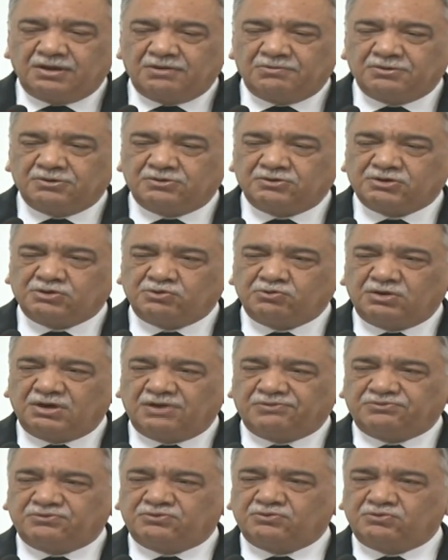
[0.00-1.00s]
because you
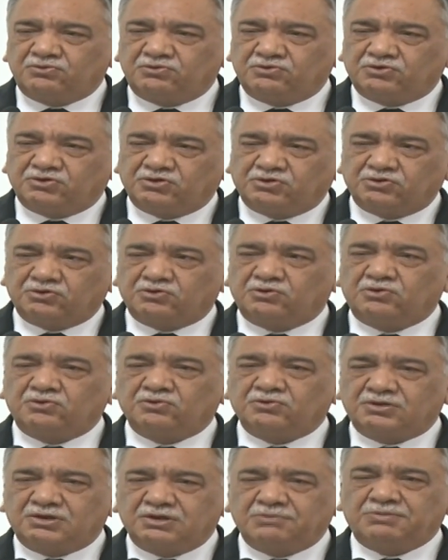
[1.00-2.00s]
have to show
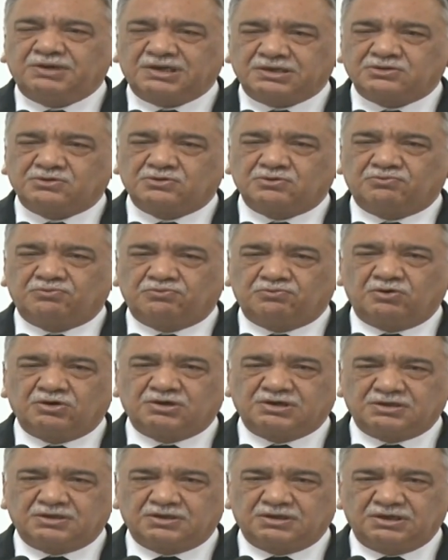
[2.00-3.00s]
the best of
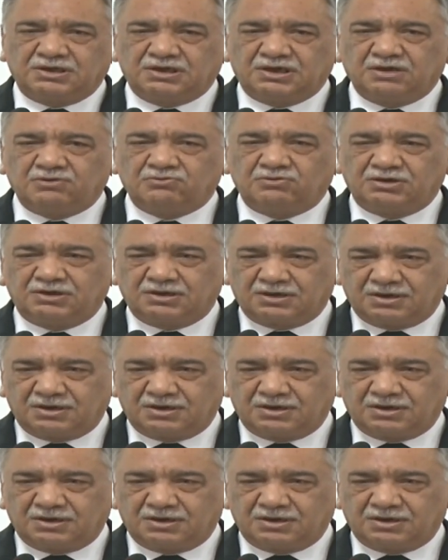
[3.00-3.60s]
what the regular